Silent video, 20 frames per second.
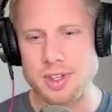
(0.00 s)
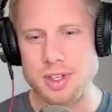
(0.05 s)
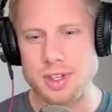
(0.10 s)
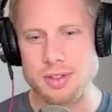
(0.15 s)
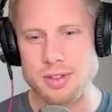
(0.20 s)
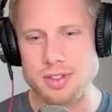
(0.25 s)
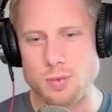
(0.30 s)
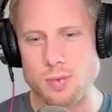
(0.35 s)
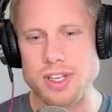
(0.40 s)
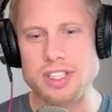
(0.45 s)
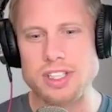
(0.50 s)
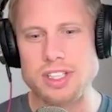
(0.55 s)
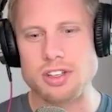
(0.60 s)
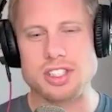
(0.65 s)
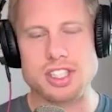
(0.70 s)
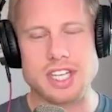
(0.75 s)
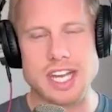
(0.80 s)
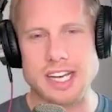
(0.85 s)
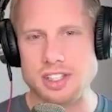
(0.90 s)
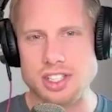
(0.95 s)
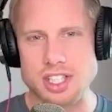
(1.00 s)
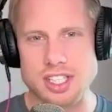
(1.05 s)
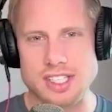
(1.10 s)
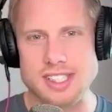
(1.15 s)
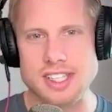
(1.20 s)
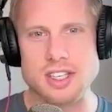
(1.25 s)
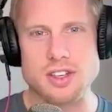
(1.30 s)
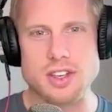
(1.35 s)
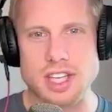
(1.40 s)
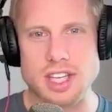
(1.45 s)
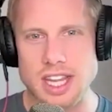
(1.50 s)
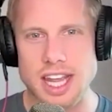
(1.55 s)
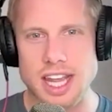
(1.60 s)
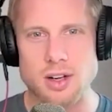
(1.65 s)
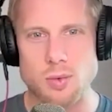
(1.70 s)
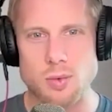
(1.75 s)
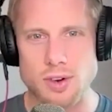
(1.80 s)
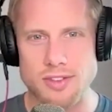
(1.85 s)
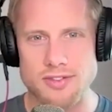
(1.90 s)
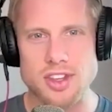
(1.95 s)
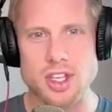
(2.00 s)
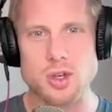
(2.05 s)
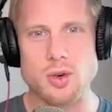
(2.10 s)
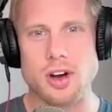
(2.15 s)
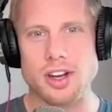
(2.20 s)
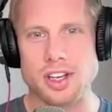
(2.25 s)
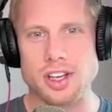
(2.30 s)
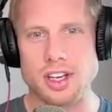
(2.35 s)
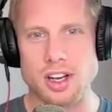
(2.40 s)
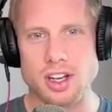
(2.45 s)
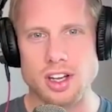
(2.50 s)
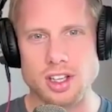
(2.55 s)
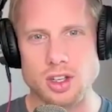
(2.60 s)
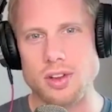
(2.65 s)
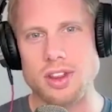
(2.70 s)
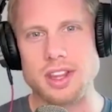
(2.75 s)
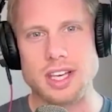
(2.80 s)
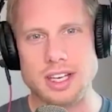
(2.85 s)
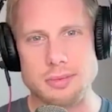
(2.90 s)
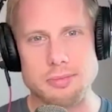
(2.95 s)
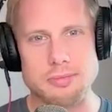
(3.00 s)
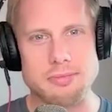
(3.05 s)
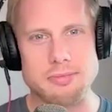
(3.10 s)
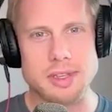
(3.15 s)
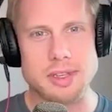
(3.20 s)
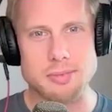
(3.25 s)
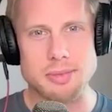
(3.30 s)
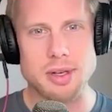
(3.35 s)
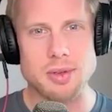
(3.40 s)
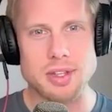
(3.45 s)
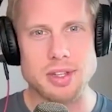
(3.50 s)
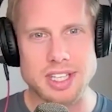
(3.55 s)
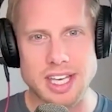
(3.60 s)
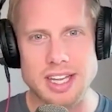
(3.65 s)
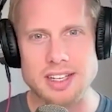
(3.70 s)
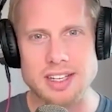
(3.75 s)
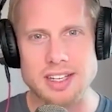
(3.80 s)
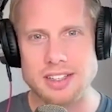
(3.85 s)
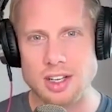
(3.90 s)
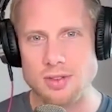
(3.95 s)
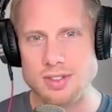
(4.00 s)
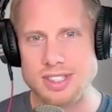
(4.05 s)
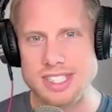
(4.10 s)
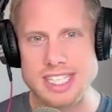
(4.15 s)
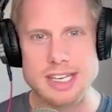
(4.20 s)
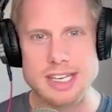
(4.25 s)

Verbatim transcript: those research data sheets that you can like review on on your thing and, and be able yeah, to get you know, that,